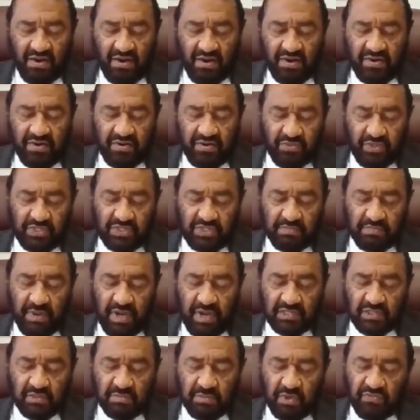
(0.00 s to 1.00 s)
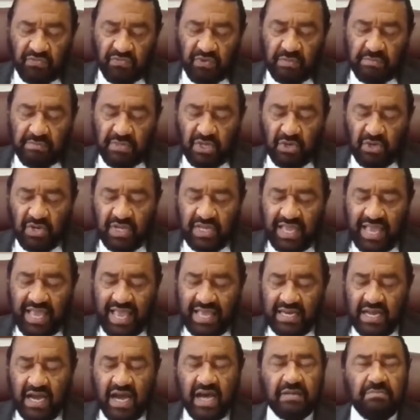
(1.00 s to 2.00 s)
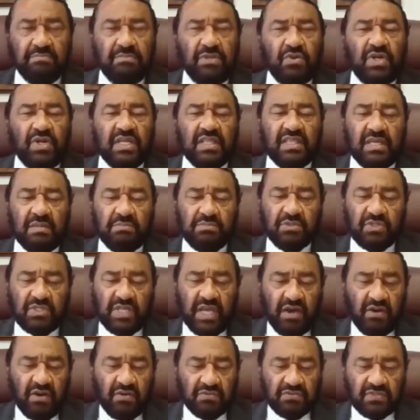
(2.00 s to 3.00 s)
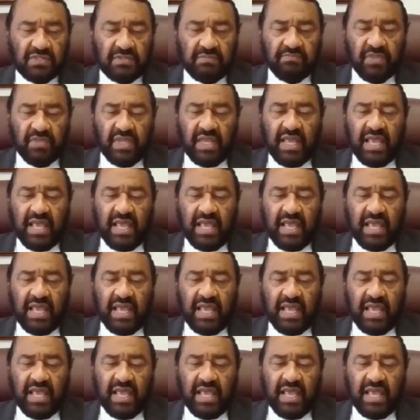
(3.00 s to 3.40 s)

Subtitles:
are responsible for muting and unmuting themselves